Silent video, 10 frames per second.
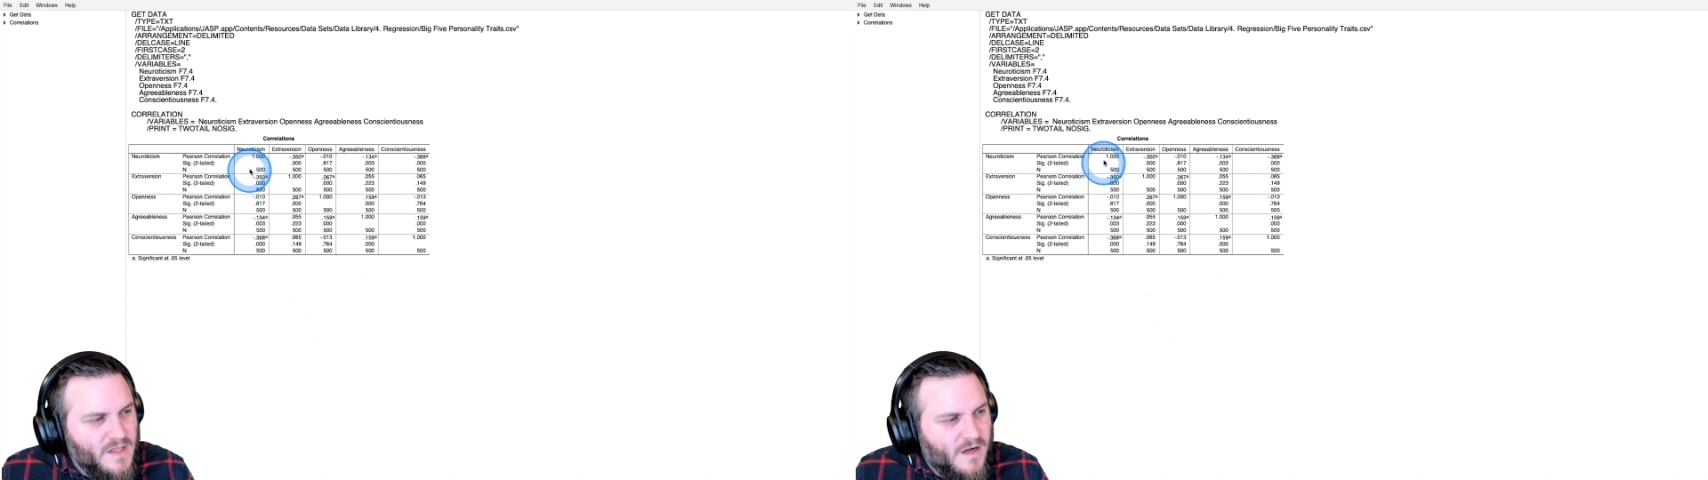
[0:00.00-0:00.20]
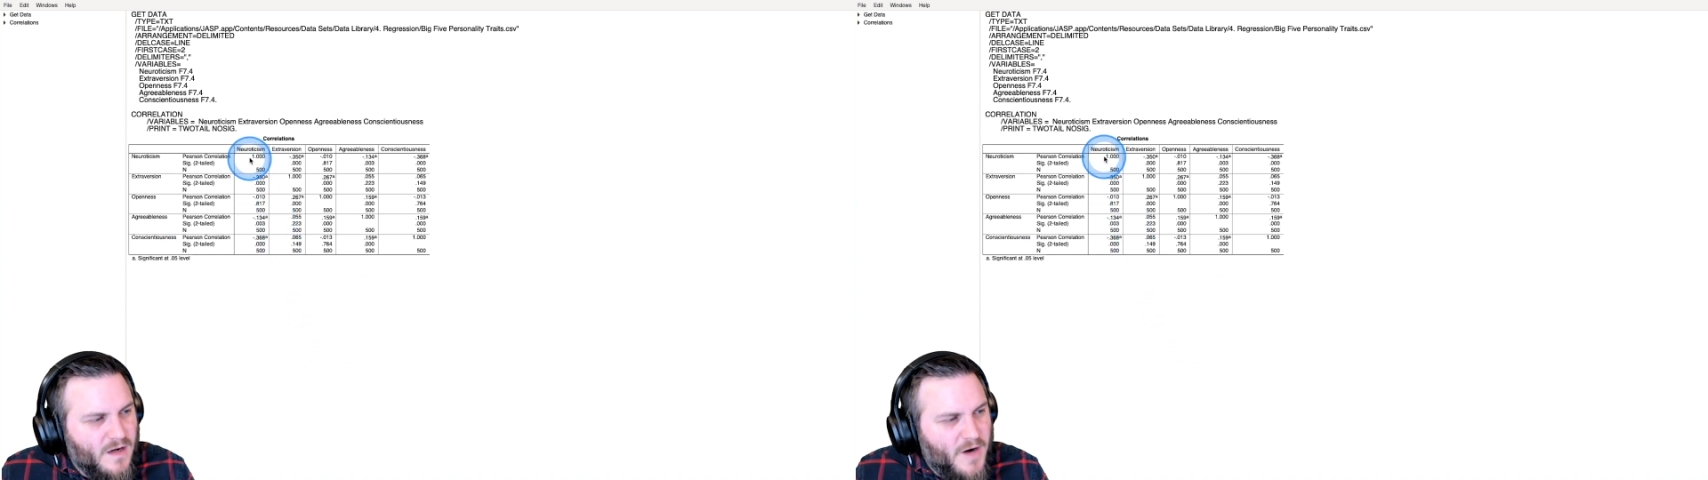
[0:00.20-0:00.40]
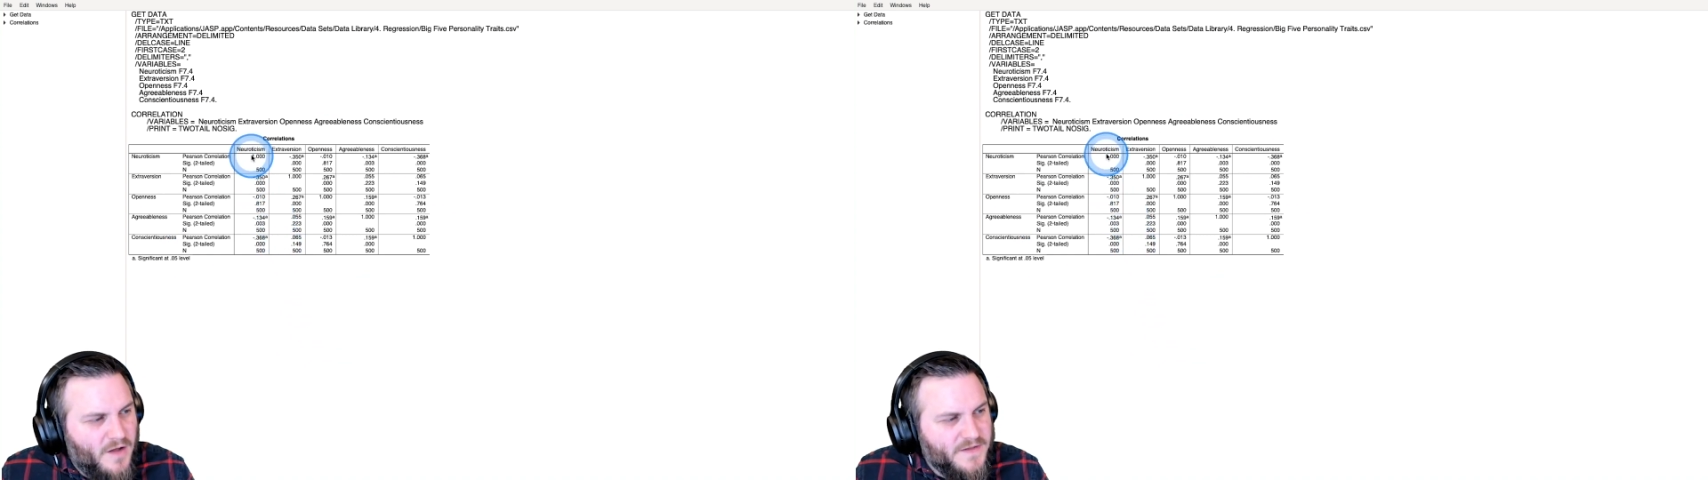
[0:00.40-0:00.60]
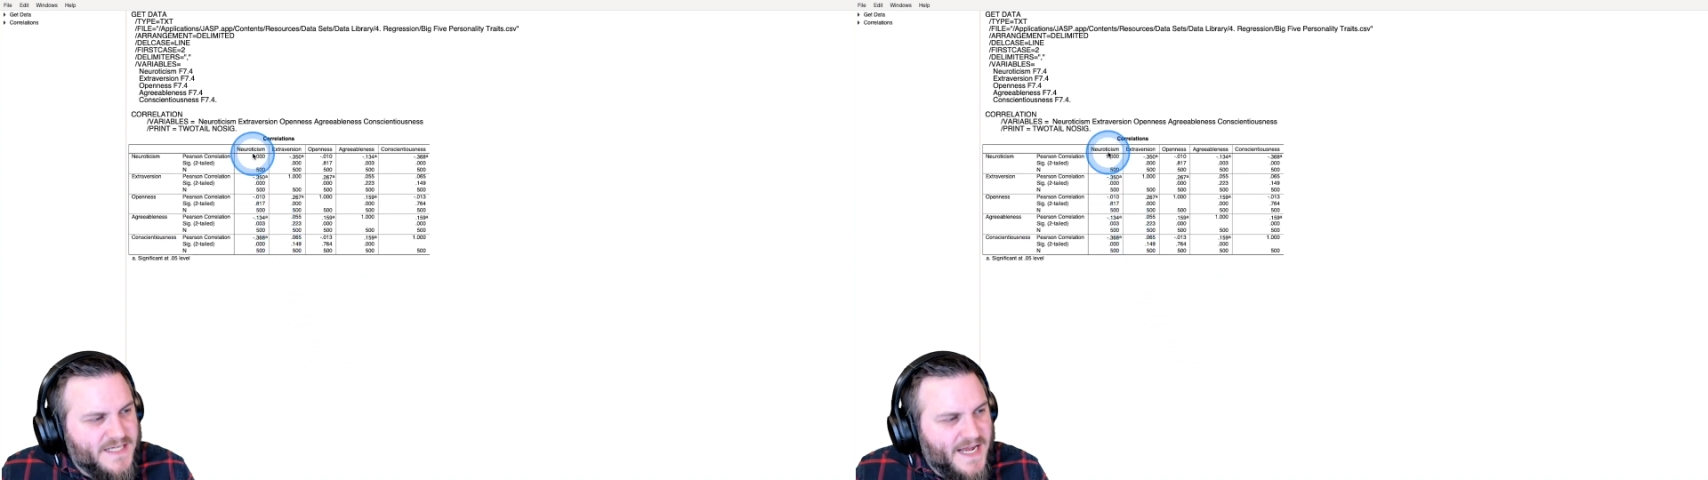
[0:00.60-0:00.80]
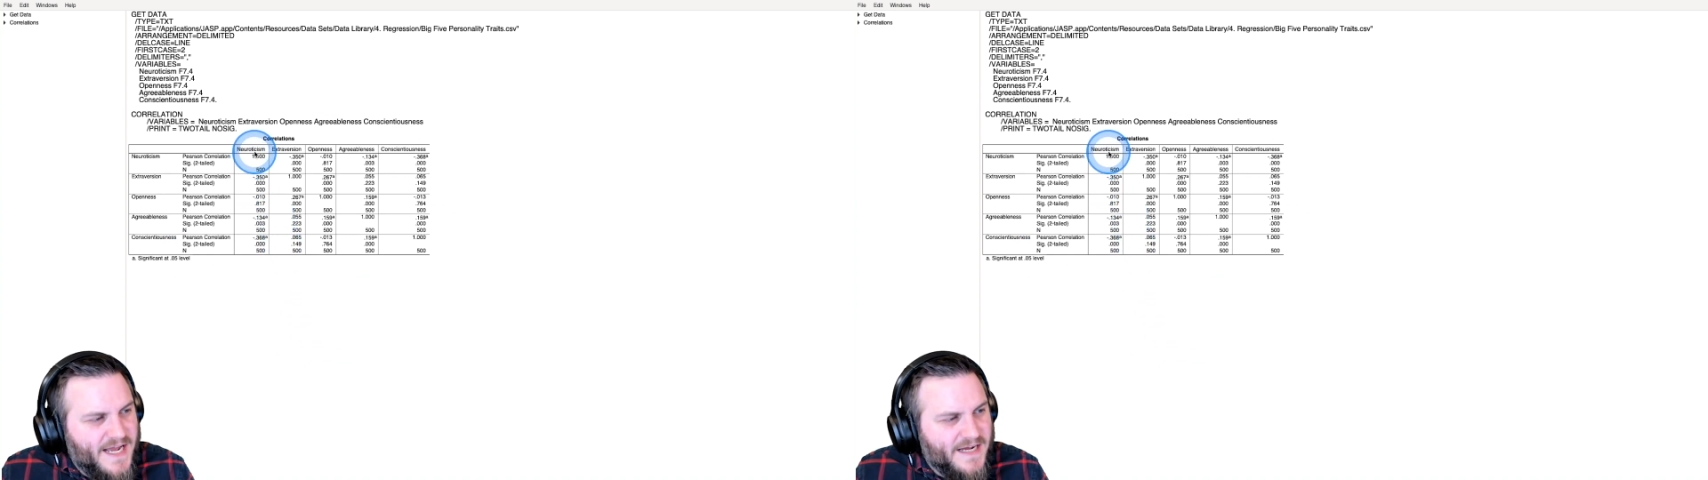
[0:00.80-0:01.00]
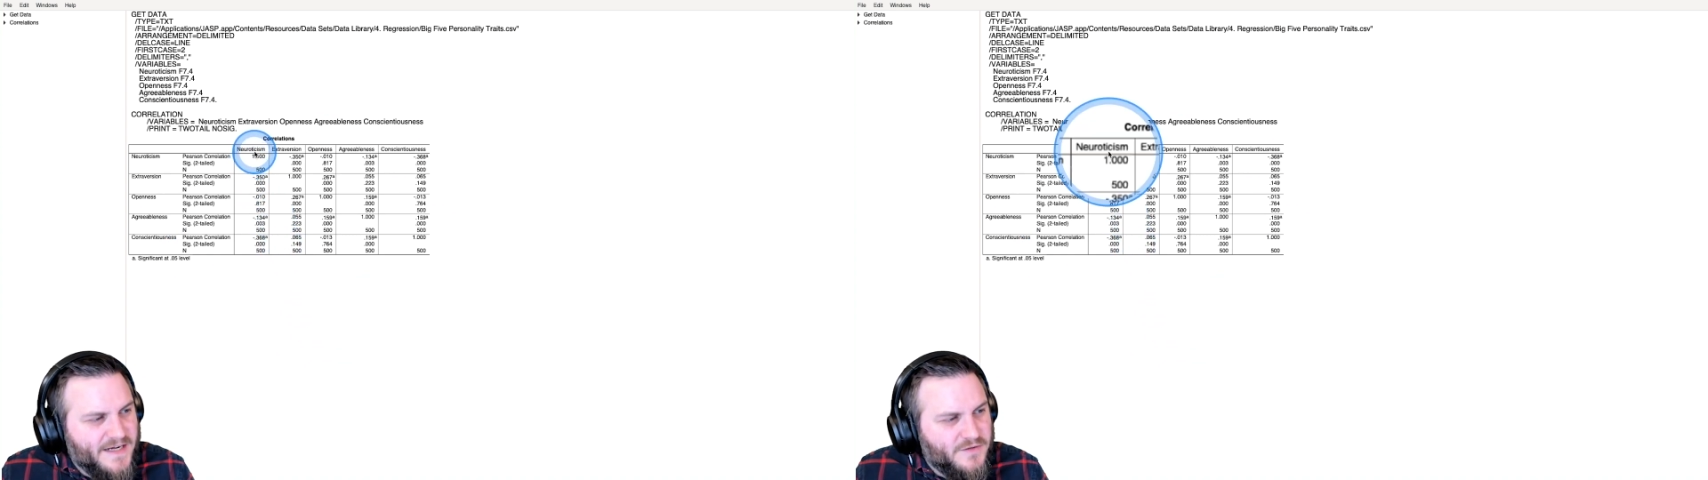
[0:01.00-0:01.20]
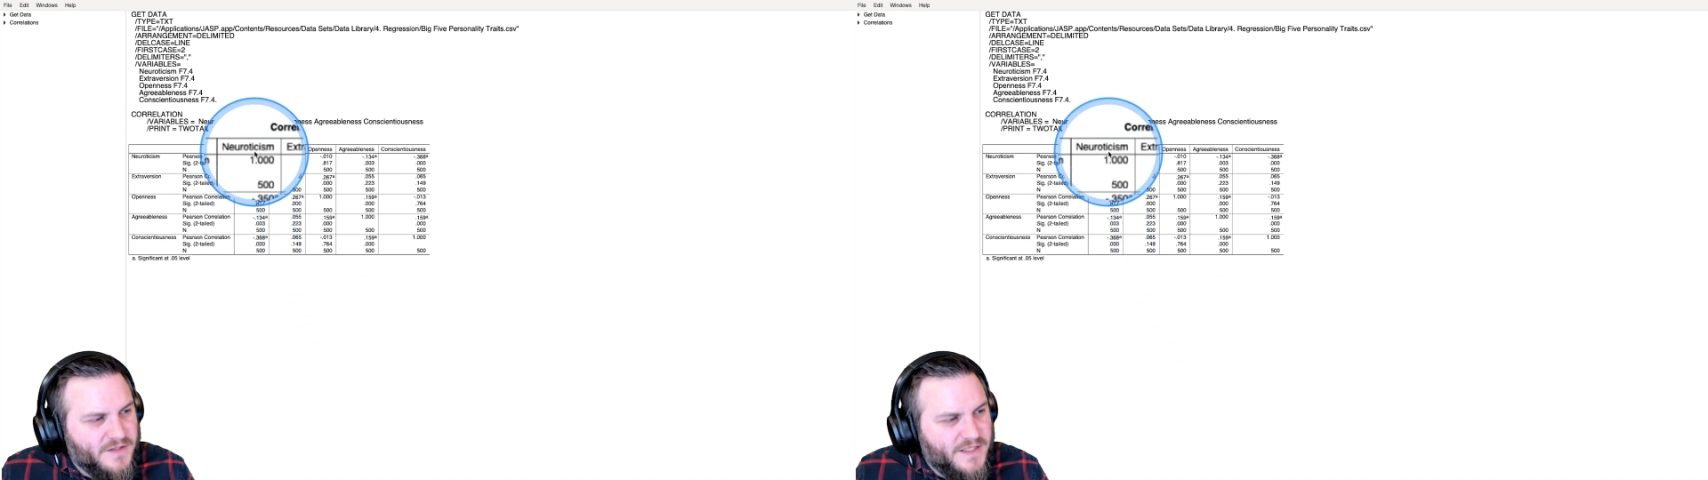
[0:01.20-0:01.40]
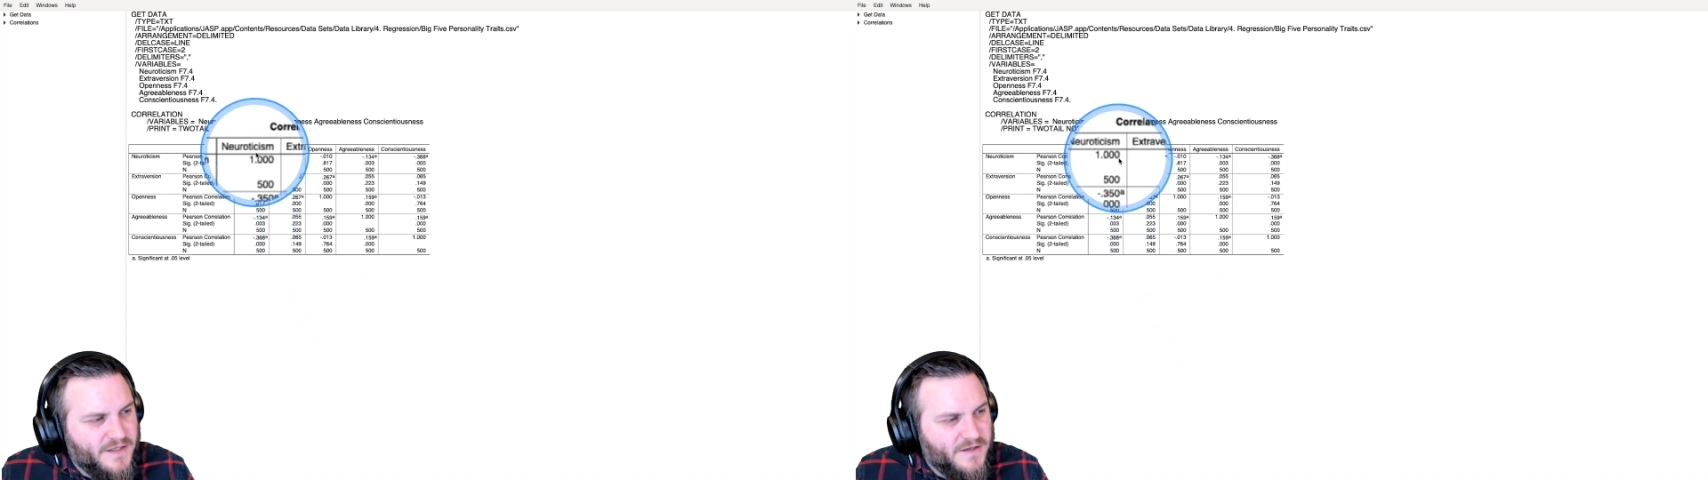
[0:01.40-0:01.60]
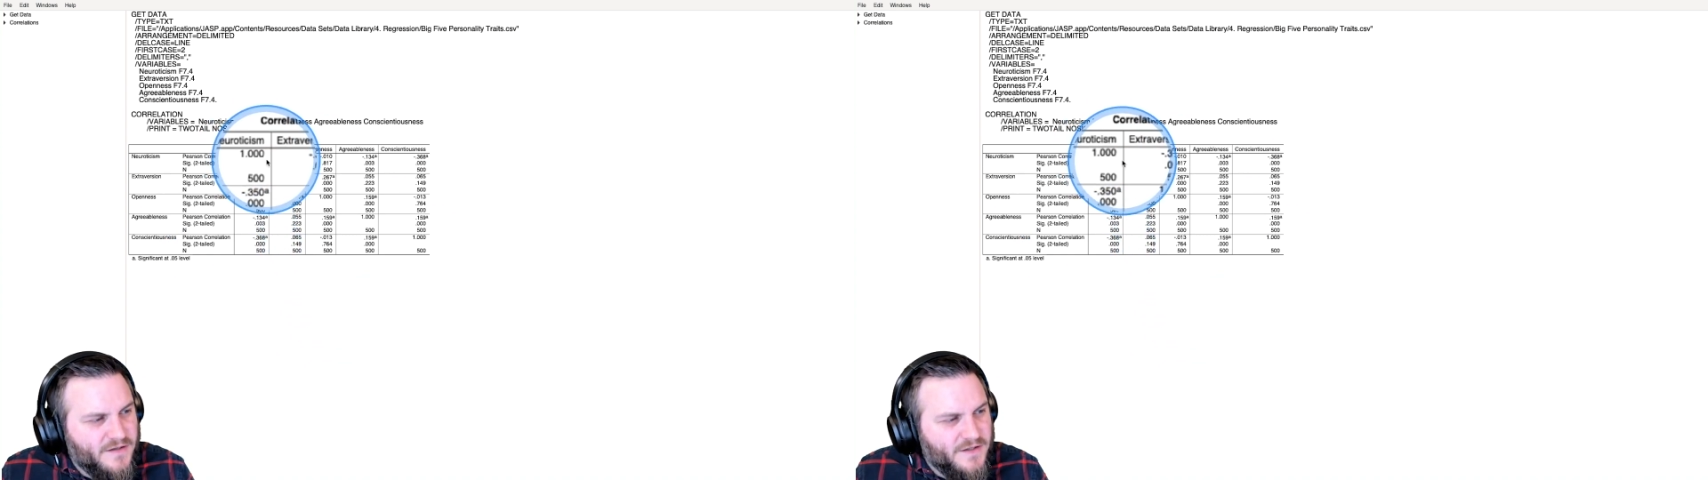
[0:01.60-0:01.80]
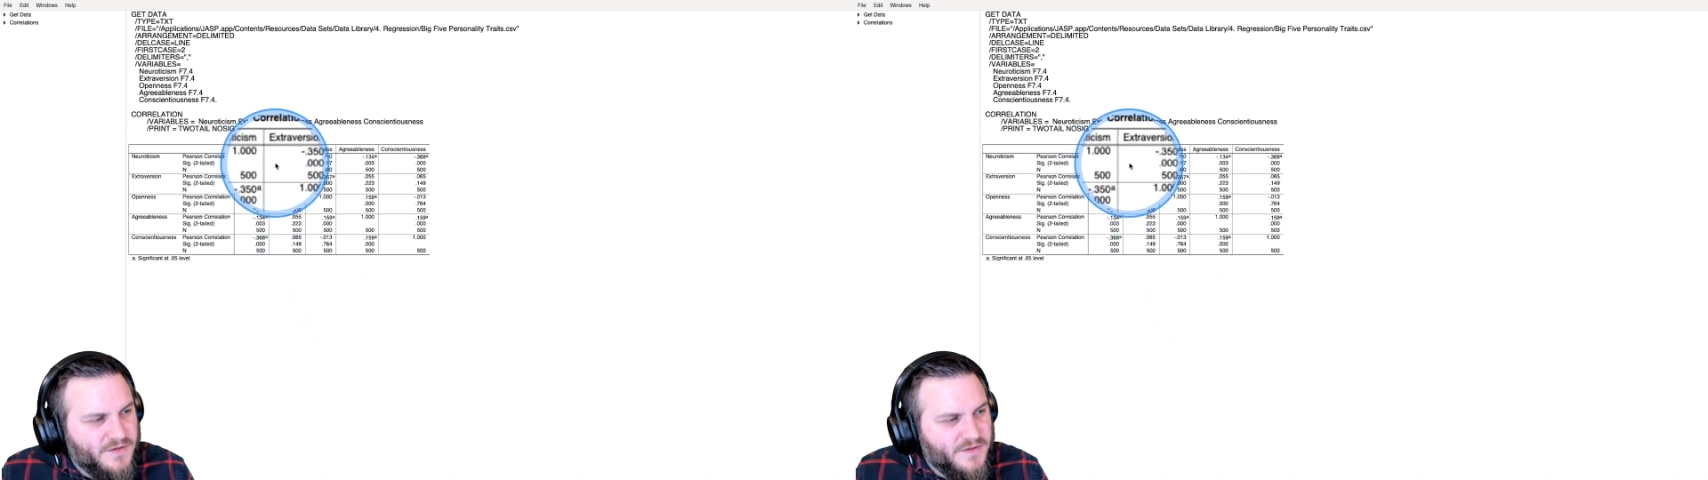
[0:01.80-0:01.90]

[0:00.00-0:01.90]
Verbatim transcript: Um, on the diagonal here,